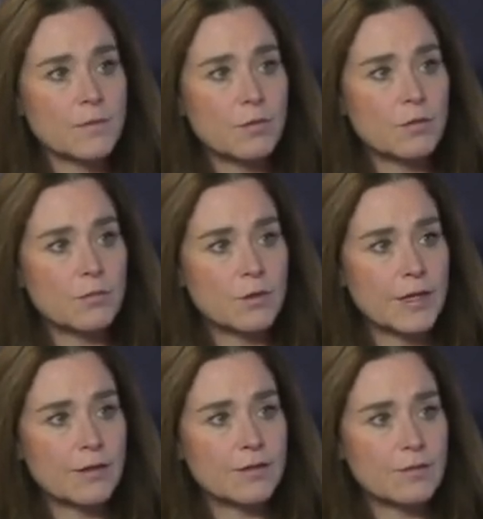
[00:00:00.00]
we'll
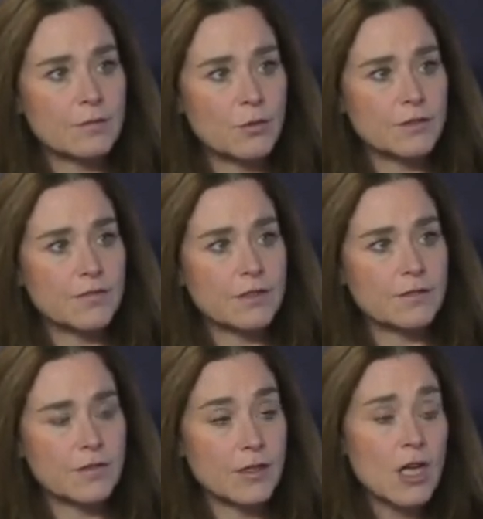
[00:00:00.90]
hear more
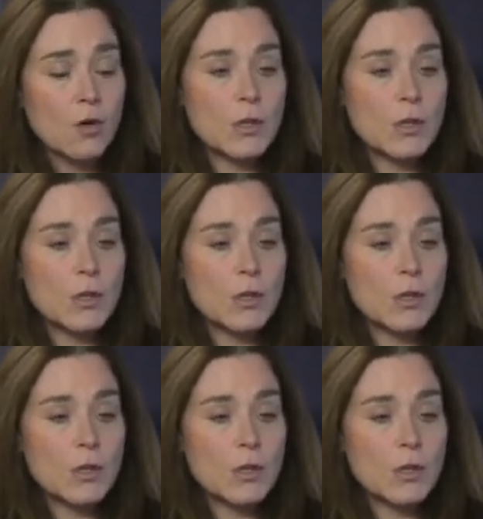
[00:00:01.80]
definitively.